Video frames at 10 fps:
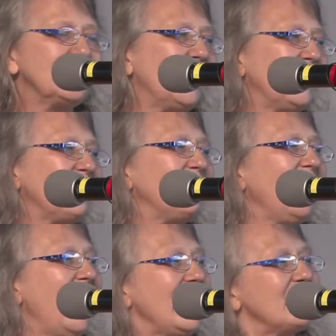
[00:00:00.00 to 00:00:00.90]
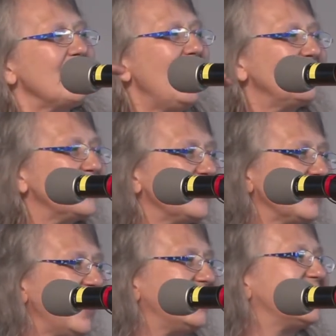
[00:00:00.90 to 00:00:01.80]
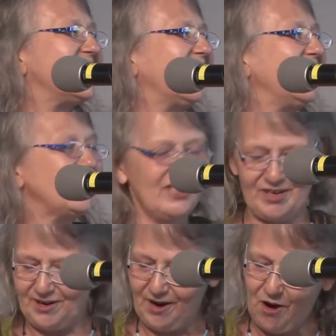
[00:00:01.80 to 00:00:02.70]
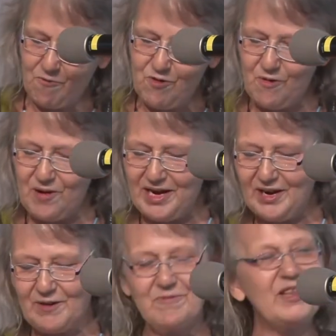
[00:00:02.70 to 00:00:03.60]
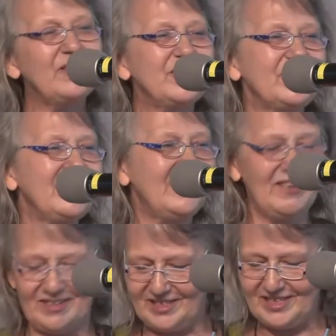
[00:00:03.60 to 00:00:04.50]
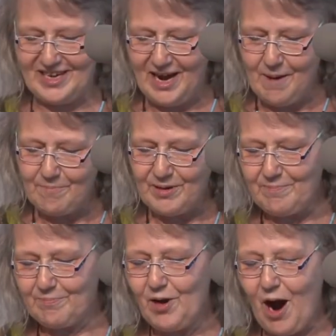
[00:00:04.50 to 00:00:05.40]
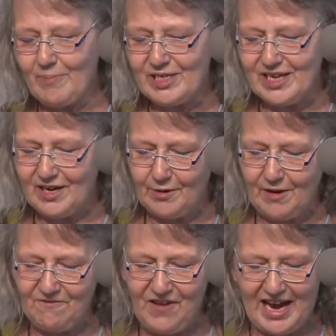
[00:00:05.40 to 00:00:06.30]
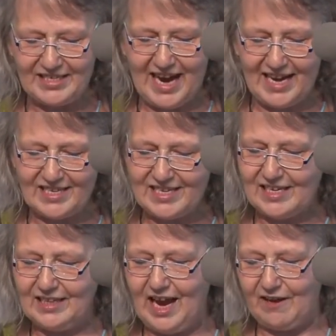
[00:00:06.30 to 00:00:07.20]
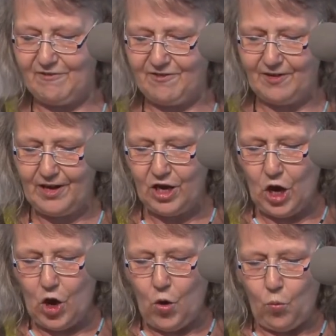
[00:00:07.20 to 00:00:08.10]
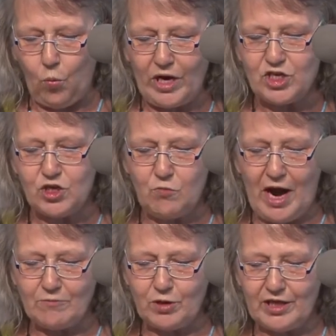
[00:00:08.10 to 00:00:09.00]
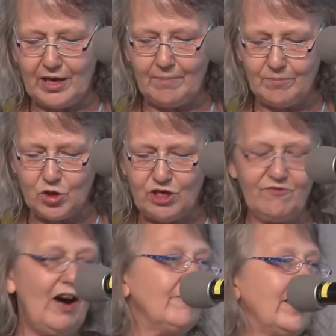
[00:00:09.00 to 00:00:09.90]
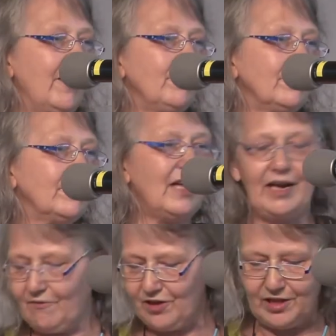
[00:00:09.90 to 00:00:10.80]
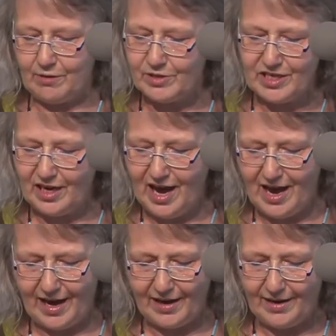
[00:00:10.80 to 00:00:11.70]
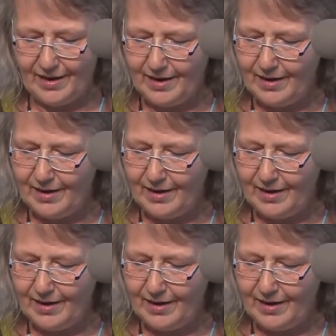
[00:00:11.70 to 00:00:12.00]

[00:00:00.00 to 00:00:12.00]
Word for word: started flying around her and singing to her, wooing her with her songs, promising her a fantastic life. When she went with him, she found out that everything was a lie.